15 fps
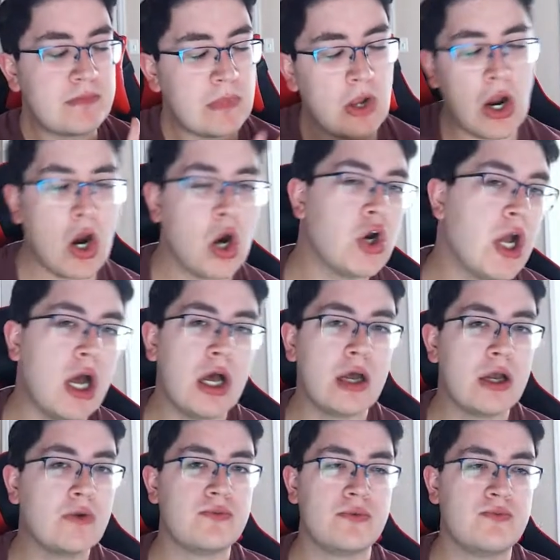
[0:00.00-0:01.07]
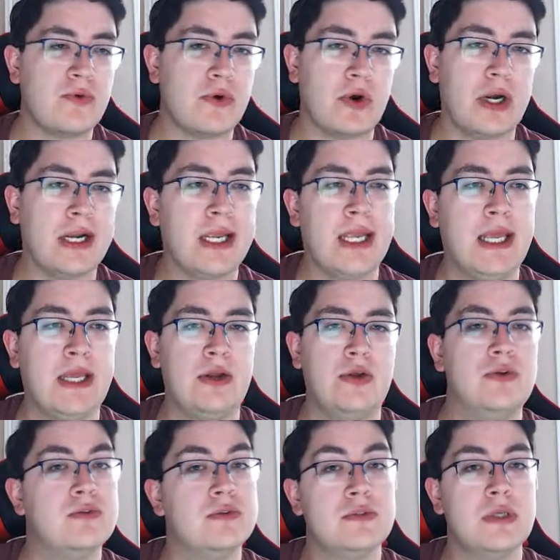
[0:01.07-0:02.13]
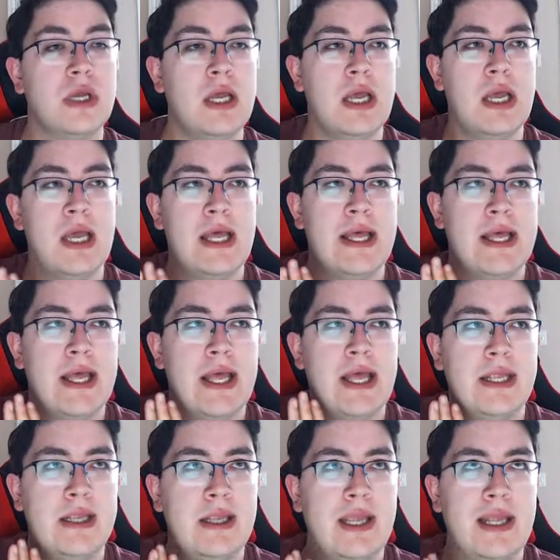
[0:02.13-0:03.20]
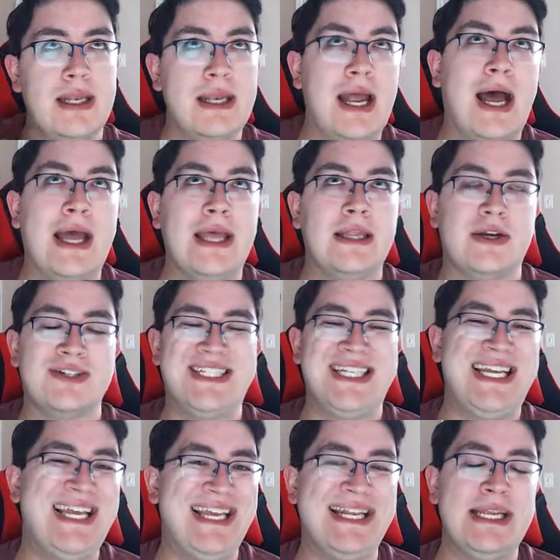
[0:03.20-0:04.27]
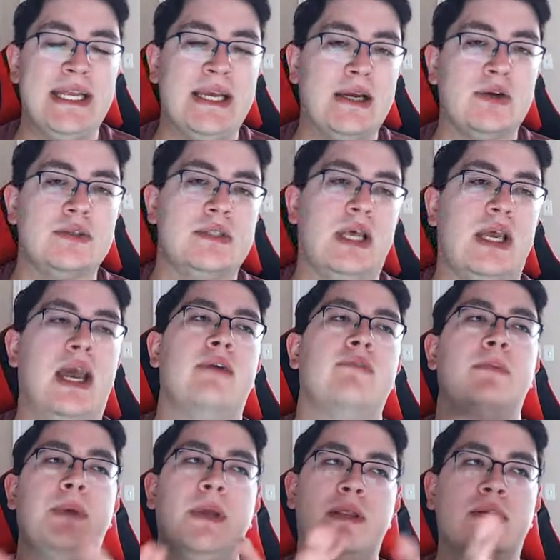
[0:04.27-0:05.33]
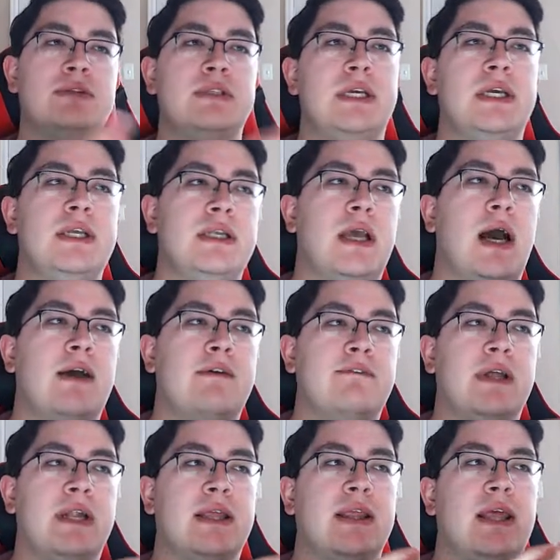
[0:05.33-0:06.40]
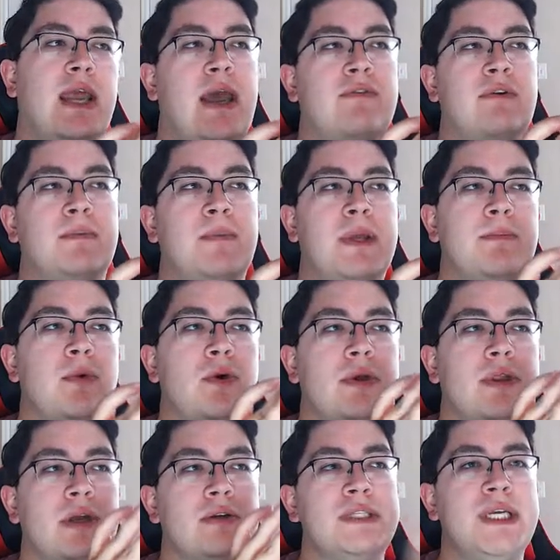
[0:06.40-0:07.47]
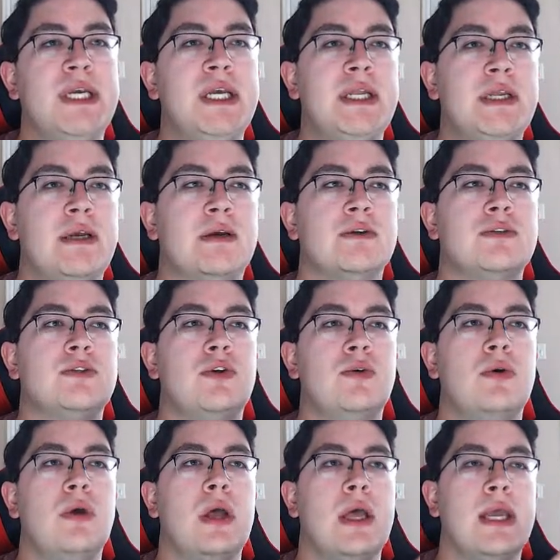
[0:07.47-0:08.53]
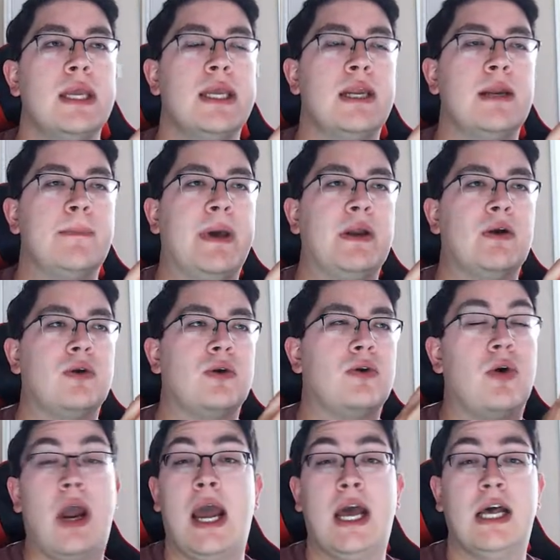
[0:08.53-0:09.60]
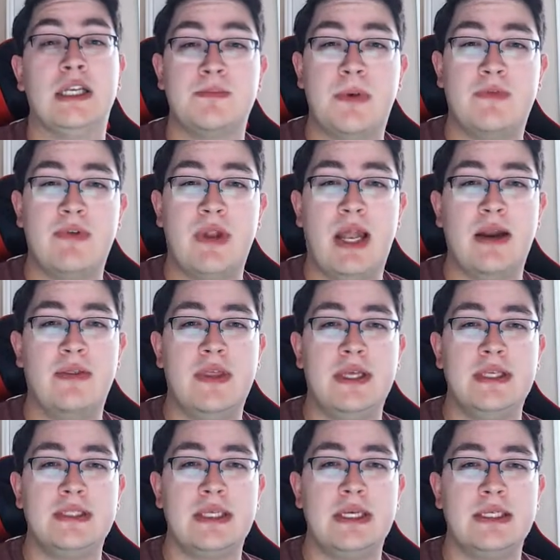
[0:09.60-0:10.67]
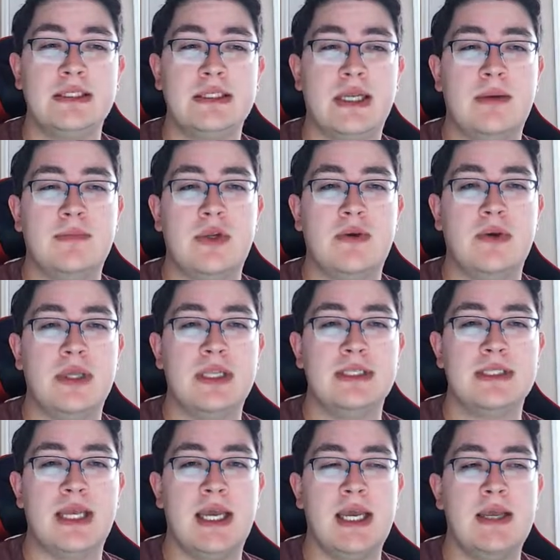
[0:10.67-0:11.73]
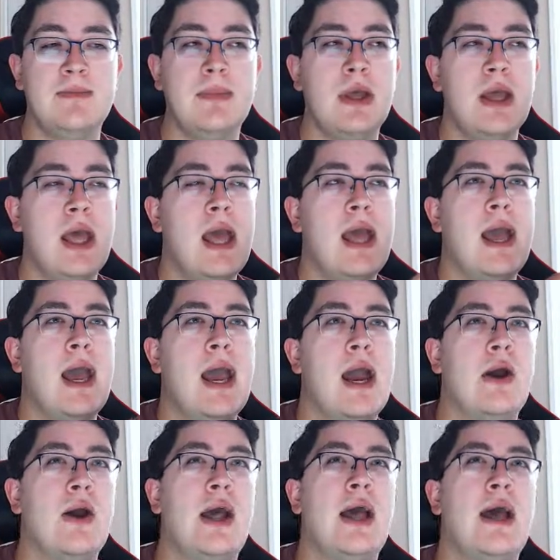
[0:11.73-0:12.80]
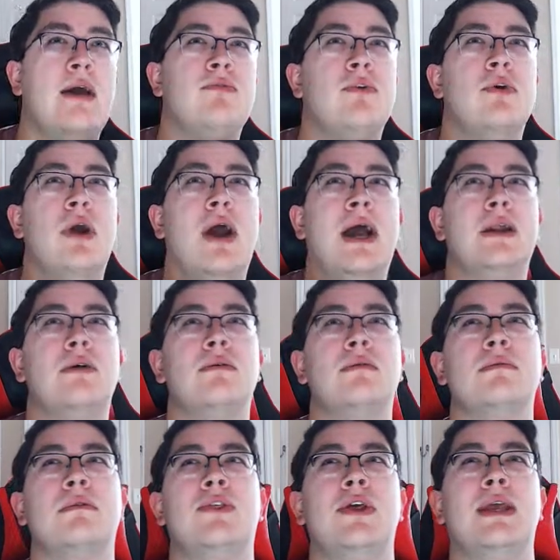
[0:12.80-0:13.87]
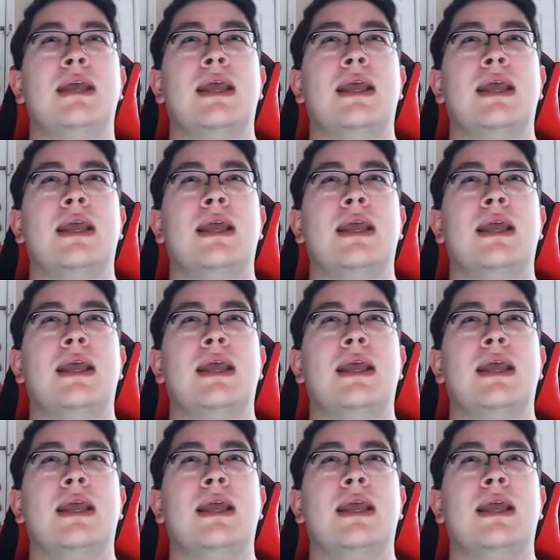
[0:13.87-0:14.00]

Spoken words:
are not for a kid who's not in their teen years. They have to be in their teen. I feel like they have to be more in their teen years to get a better grasp of a lot of these things that I'm doing in this game. However, I don't think